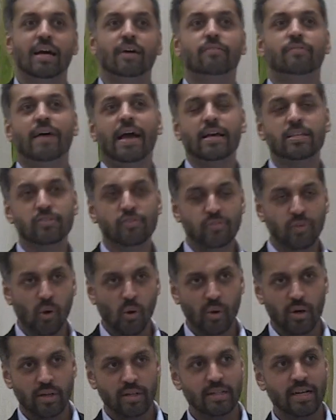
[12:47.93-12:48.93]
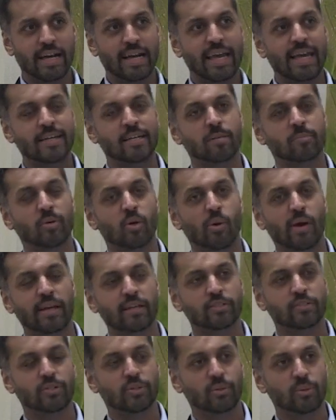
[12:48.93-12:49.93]
Fast forward, I end up
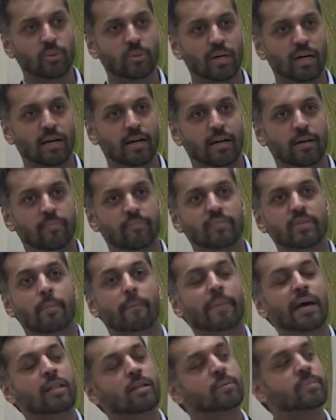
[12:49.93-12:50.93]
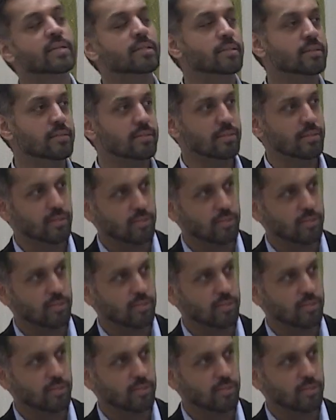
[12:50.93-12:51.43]
going to Bellarmine